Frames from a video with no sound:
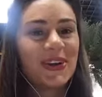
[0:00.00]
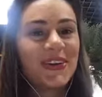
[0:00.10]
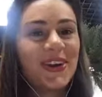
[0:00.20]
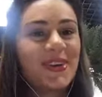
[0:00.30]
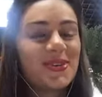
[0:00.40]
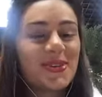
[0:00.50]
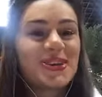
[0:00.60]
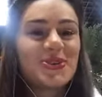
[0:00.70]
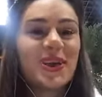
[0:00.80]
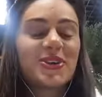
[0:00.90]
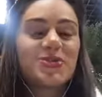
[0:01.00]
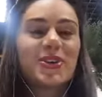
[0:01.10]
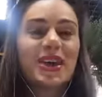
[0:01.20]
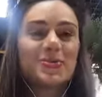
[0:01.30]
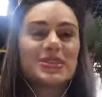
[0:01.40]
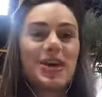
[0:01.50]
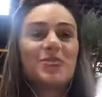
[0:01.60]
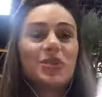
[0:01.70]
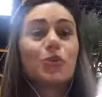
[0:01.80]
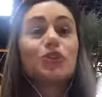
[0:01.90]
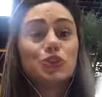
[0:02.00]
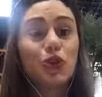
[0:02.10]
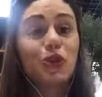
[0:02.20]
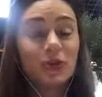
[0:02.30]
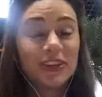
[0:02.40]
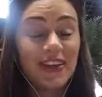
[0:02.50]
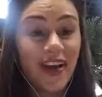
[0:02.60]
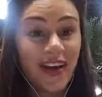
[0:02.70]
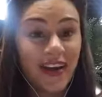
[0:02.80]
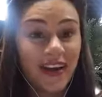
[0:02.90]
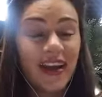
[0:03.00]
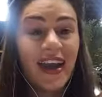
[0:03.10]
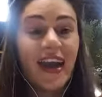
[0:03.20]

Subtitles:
you know, you are trying to become something what you already are.